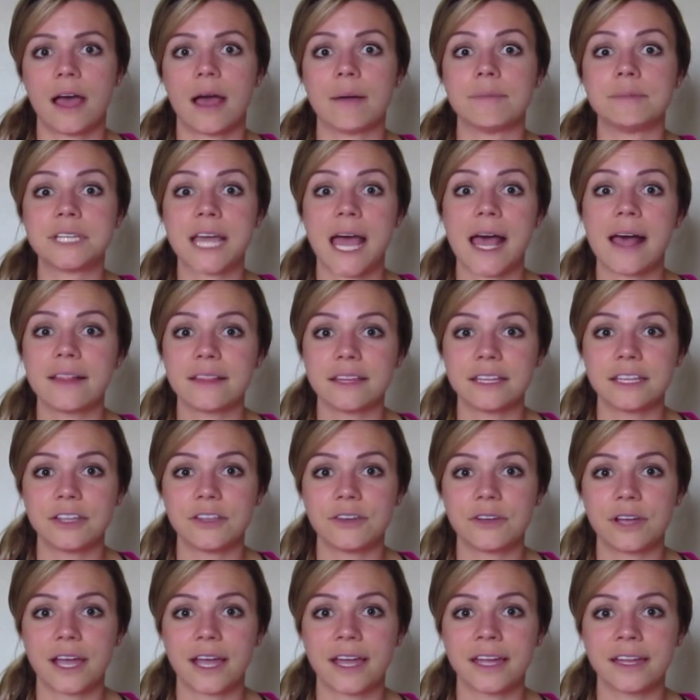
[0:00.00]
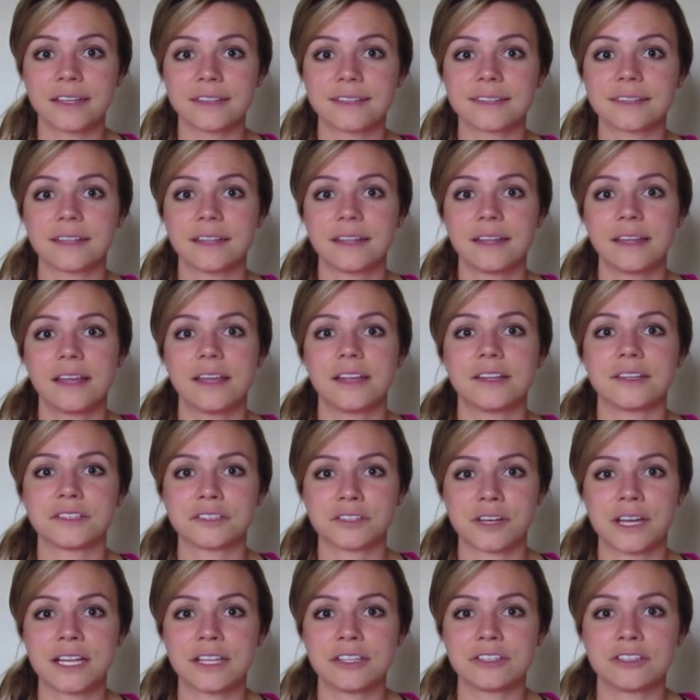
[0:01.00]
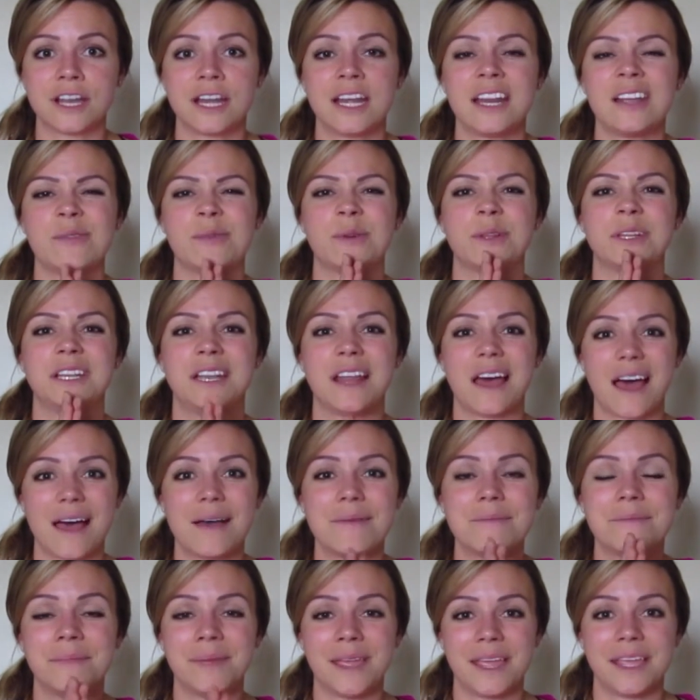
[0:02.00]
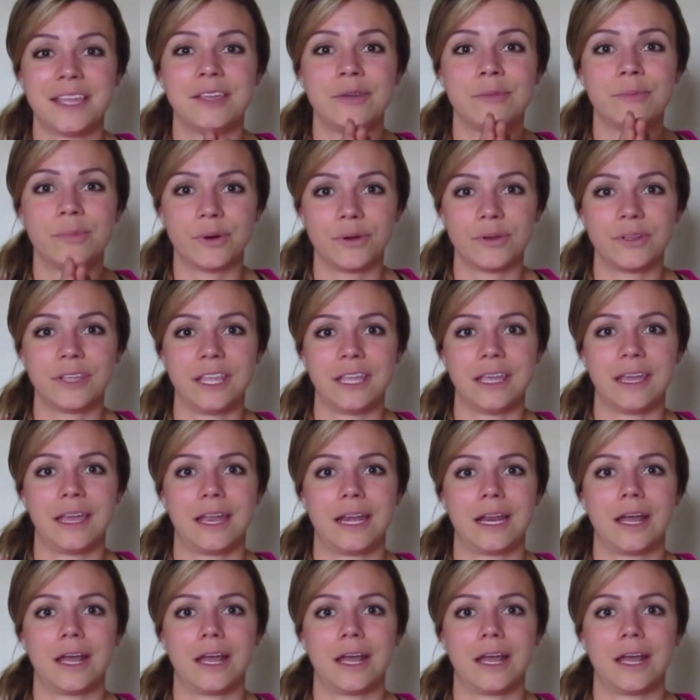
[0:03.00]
I'm telling you guys, strength training will not make you bulky.